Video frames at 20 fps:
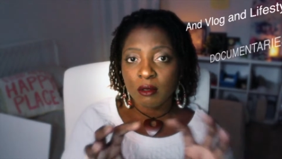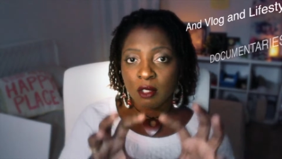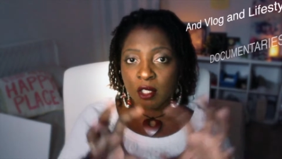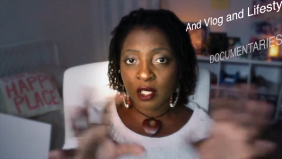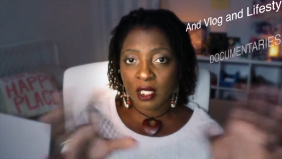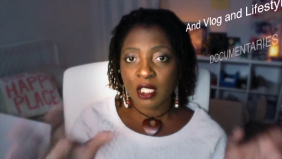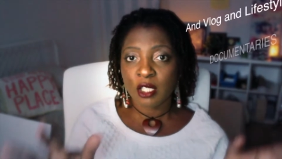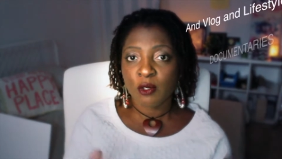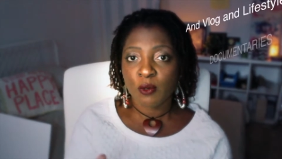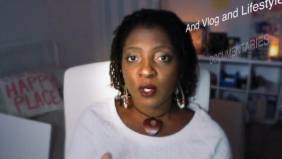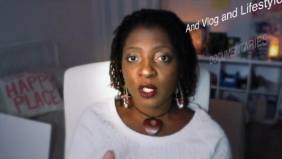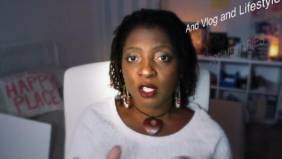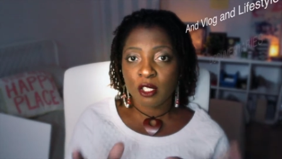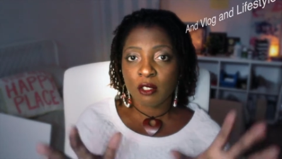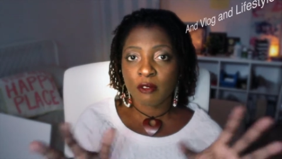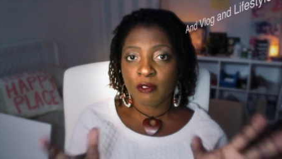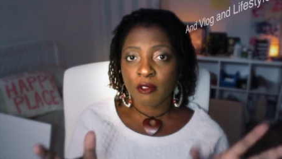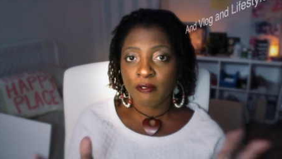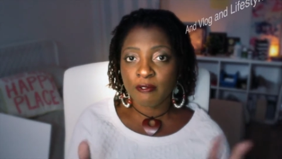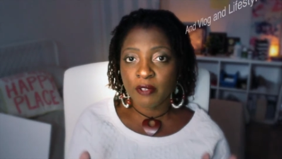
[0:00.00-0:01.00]
the
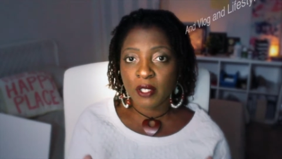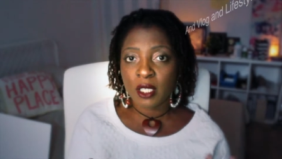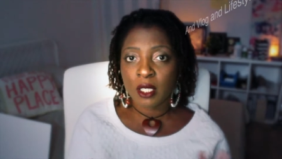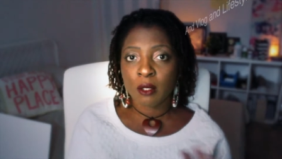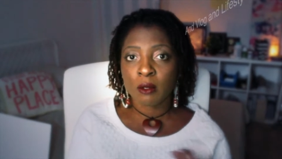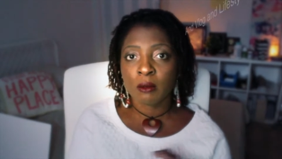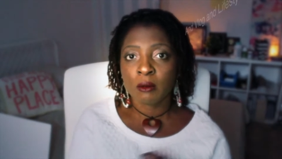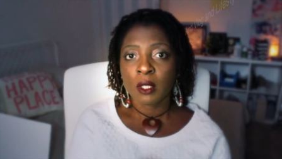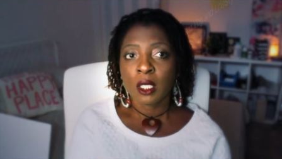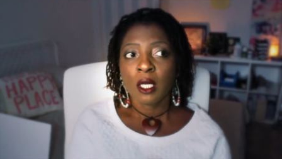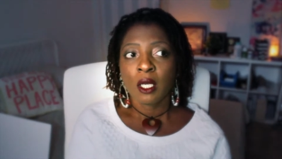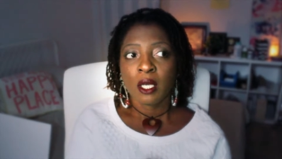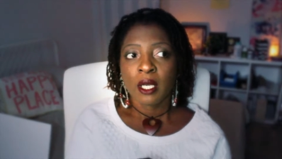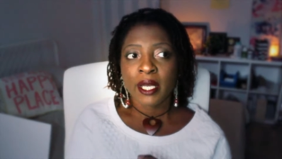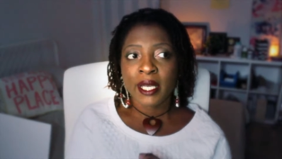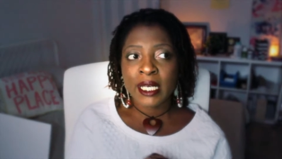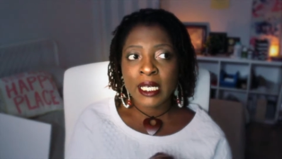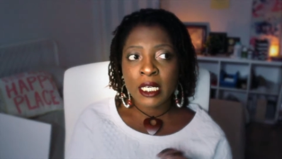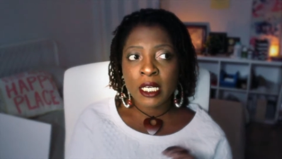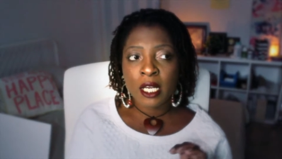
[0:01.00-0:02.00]
situation of the video
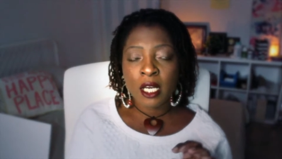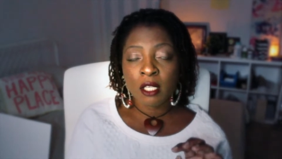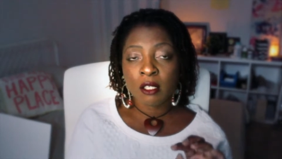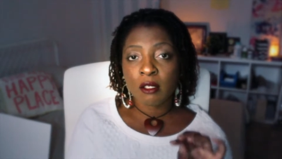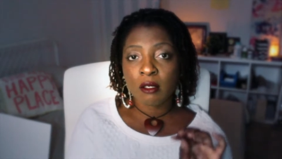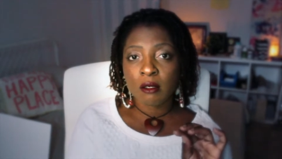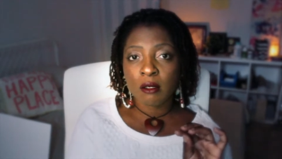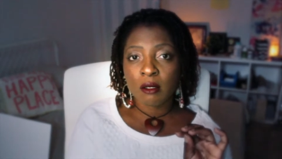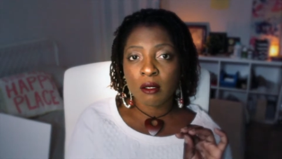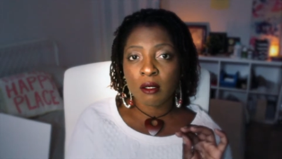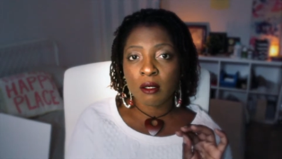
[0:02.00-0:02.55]
and not